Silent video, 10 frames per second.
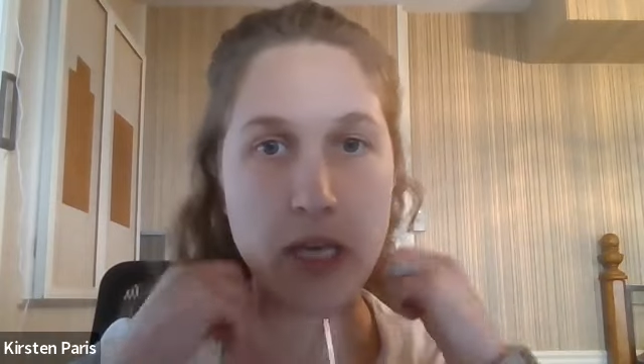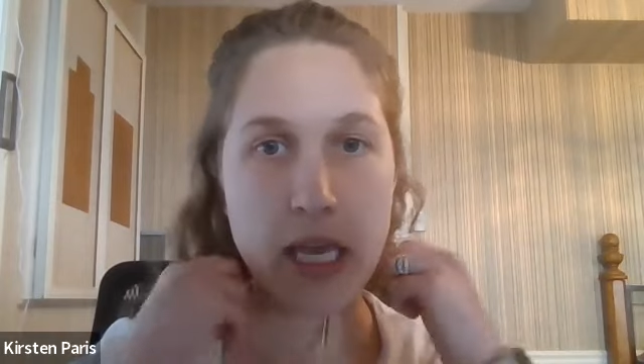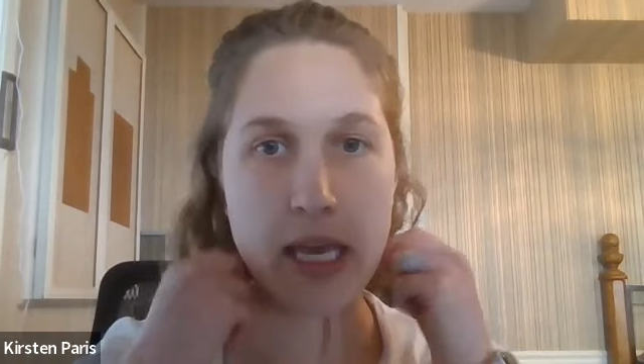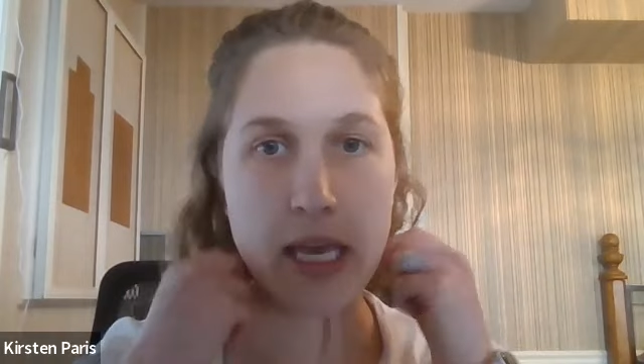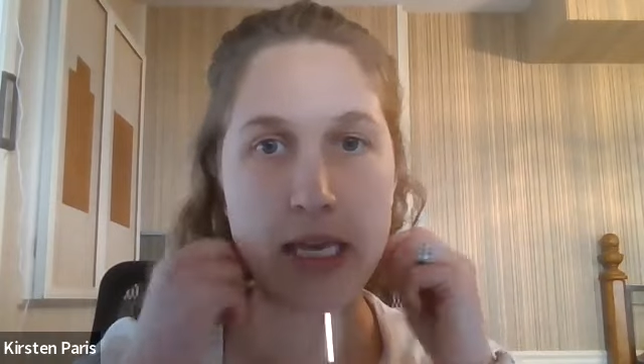
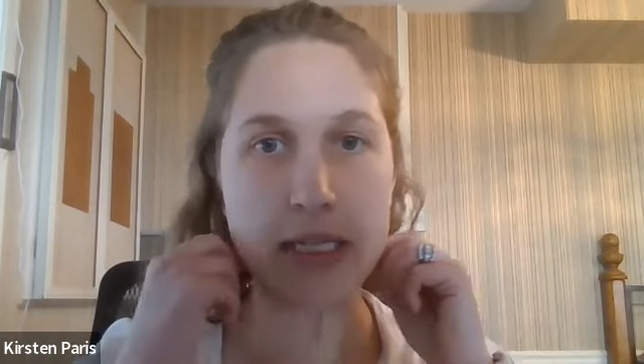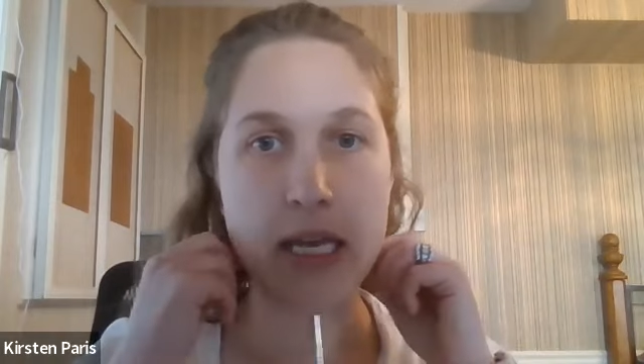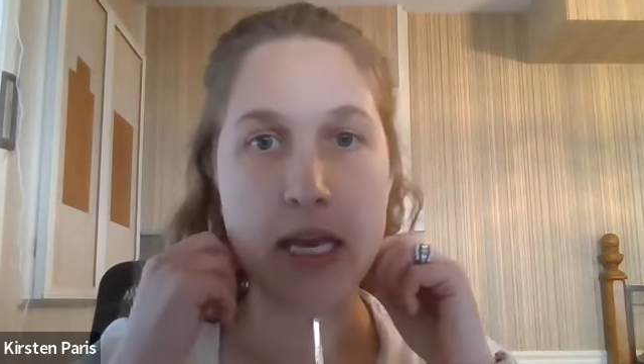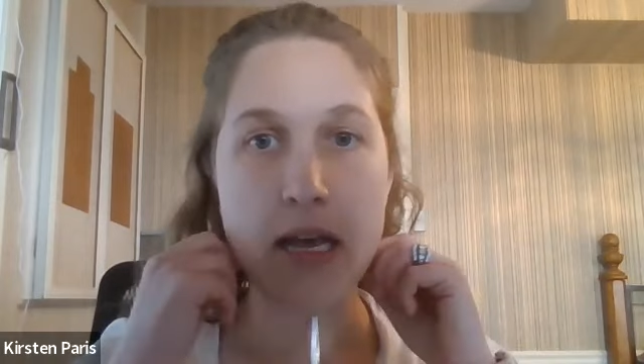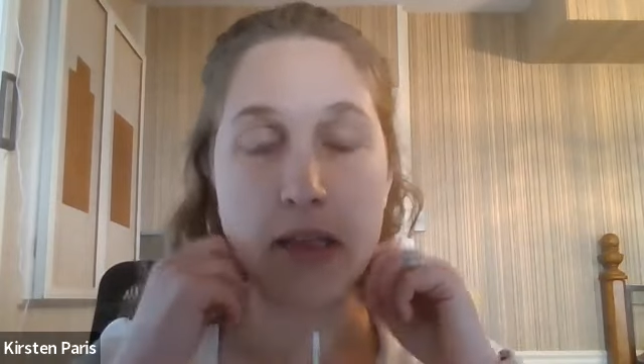is
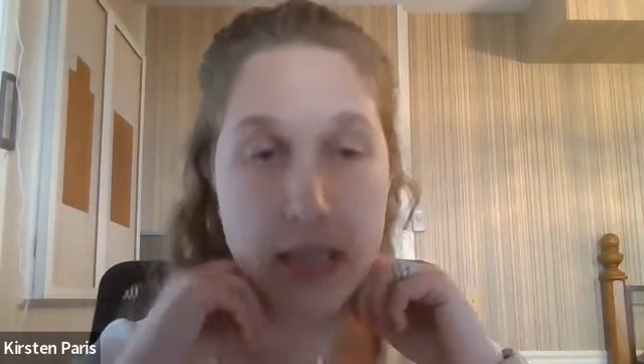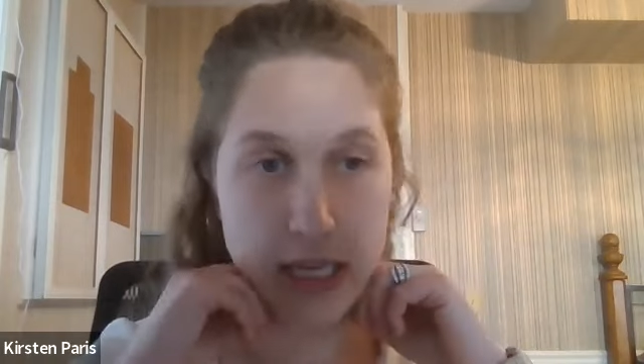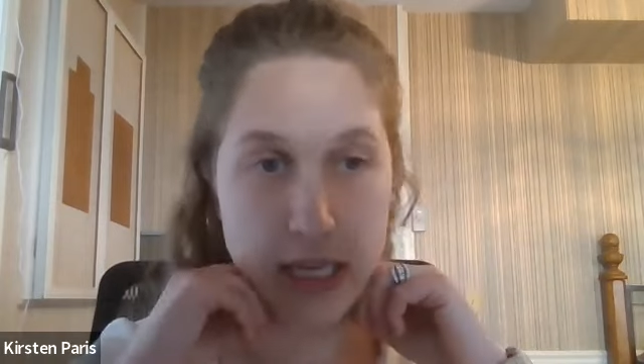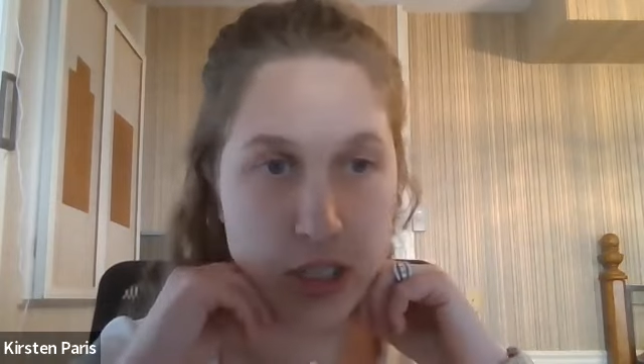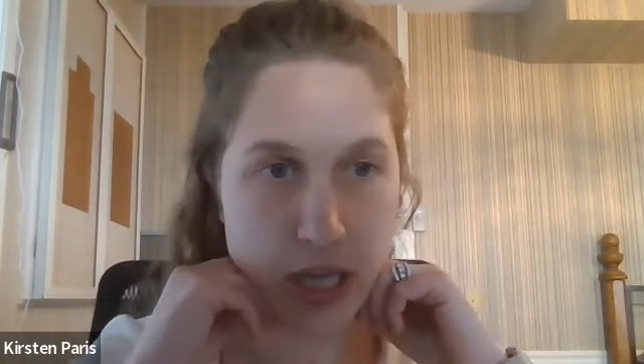
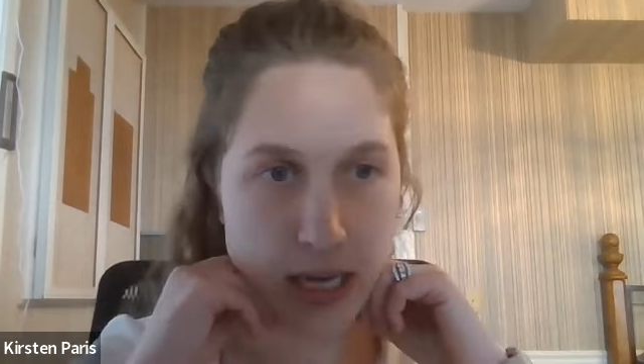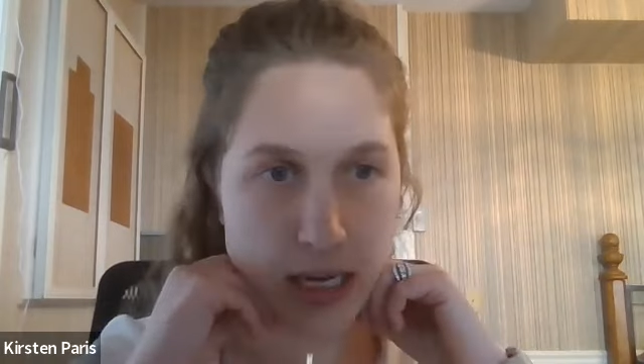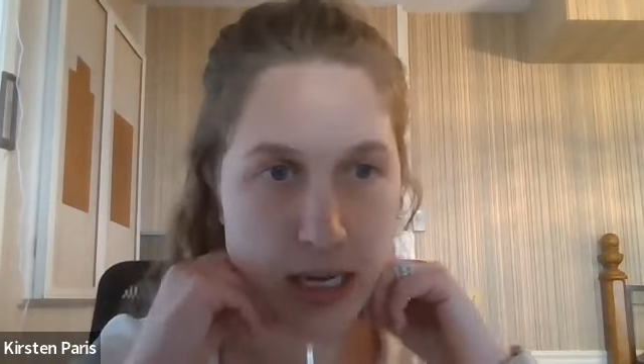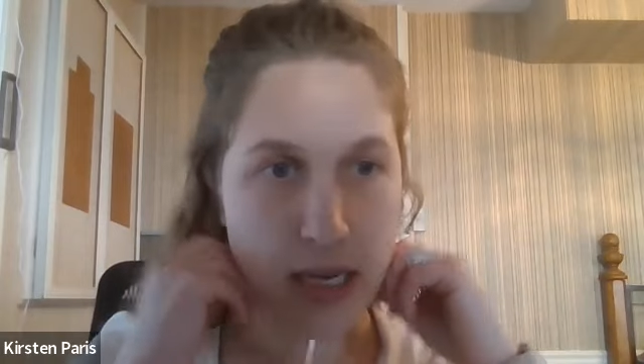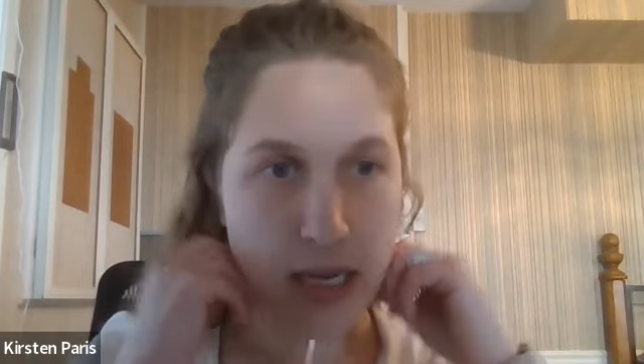lead gen